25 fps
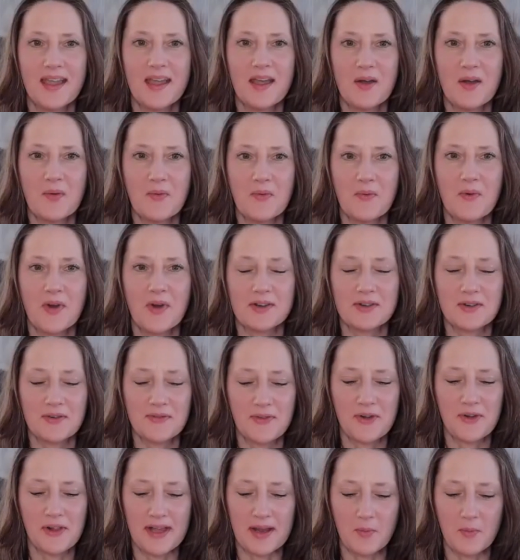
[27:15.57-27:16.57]

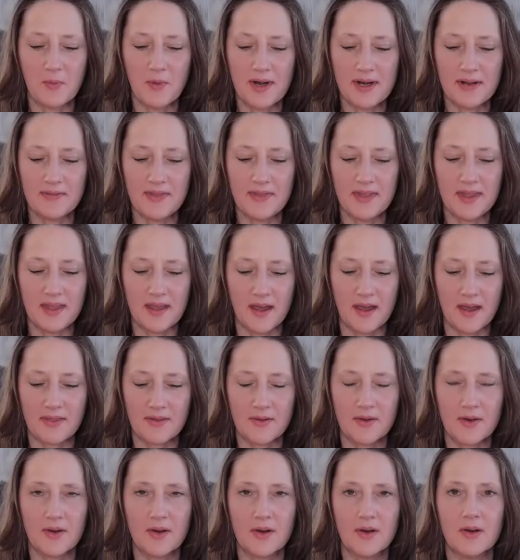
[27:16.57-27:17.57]
Wonderful. And one of the
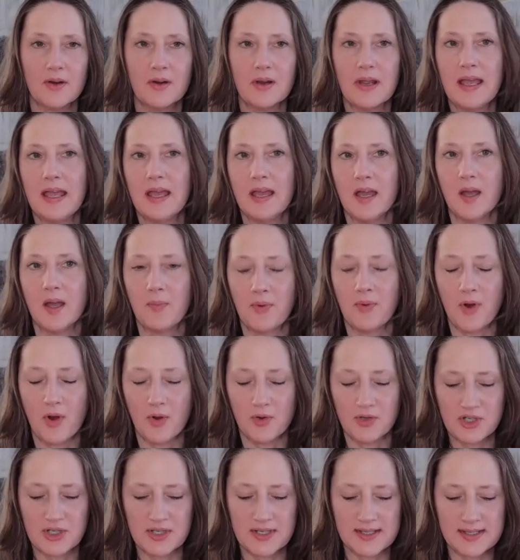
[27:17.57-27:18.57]
other
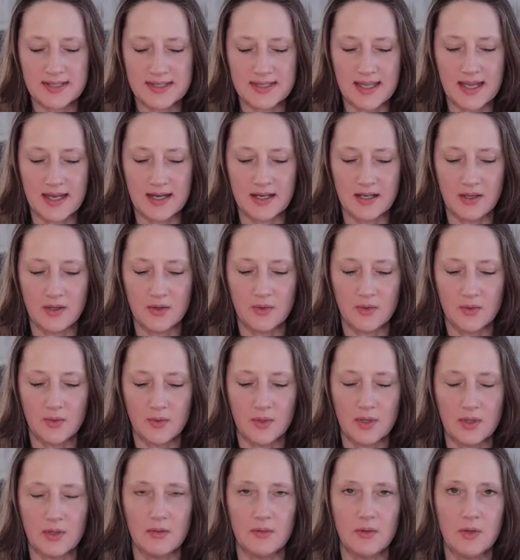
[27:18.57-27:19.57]
approaches that
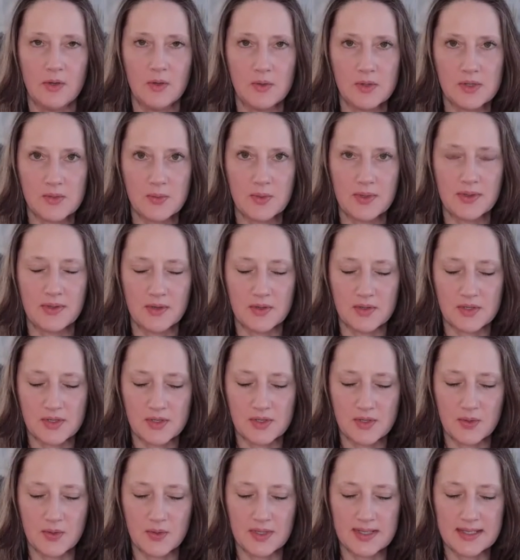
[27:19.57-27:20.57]
you used with your
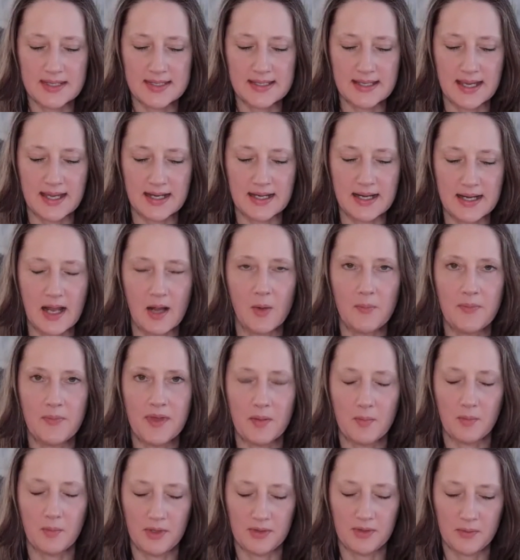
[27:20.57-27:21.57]
students and helped
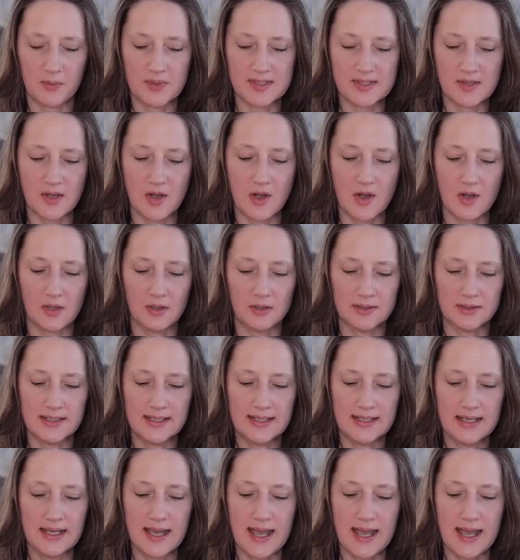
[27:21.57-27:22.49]
them with was called